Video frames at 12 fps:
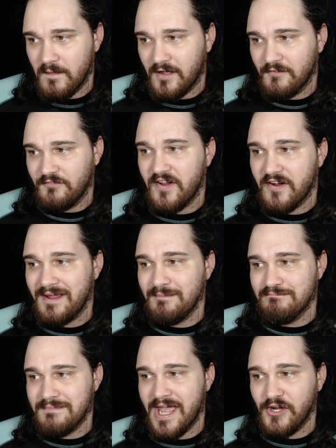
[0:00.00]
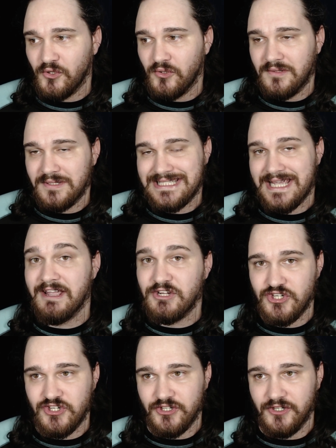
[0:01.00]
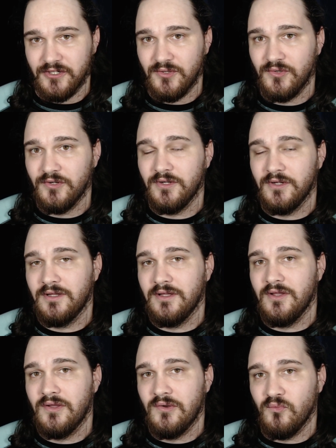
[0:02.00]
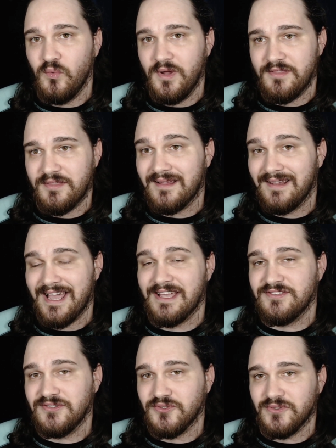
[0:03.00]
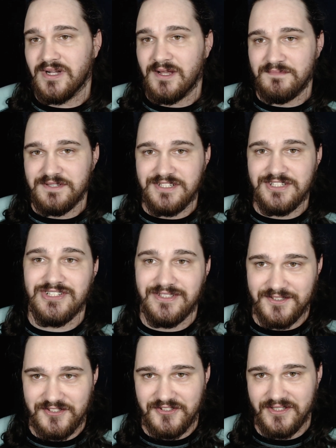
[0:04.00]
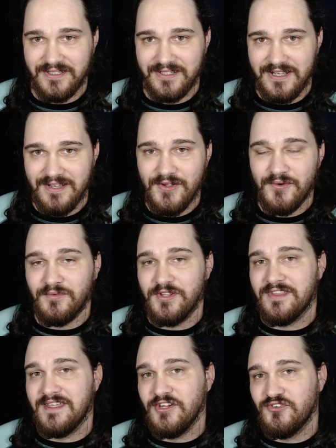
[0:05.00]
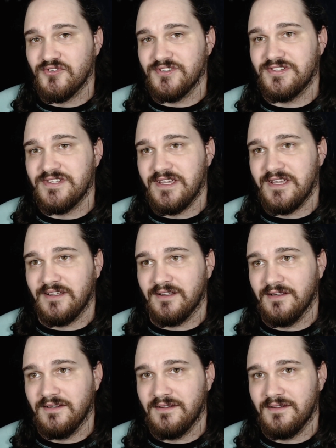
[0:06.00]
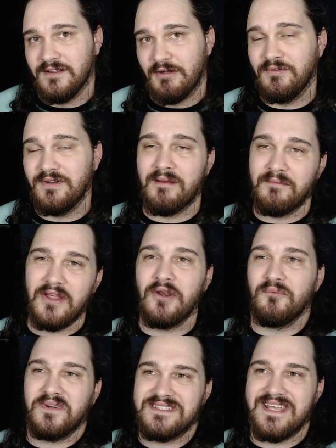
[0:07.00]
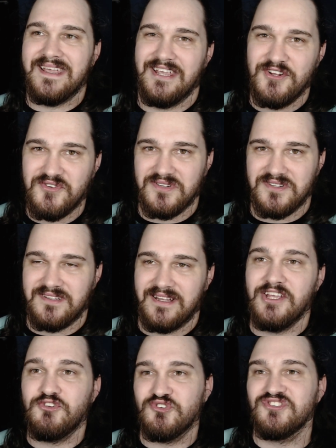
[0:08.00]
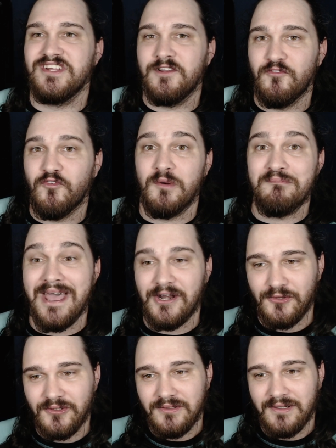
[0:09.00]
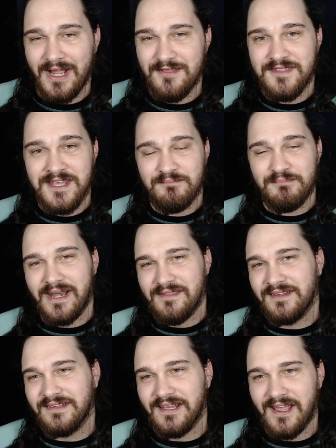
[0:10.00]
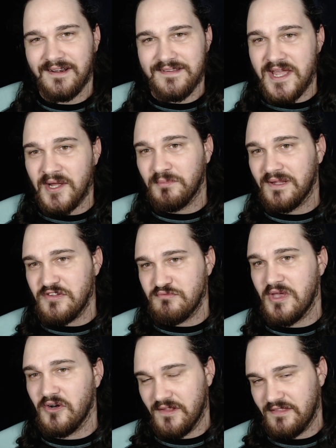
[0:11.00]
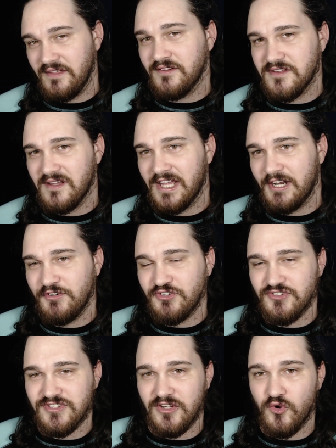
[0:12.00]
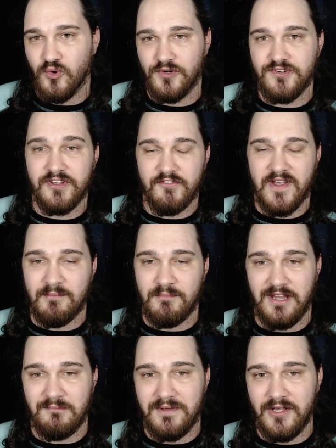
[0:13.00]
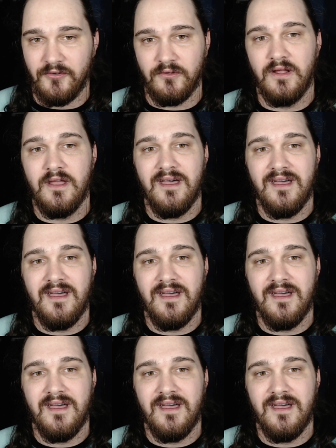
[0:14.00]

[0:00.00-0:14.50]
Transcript: a very metal texture with classical composition under it, with interesting. I want to. I don't want to say interesting. Interesting for metal, I think, but I think that kind of downplays metal. I think there's a lot of interesting chord stuff happening in metal,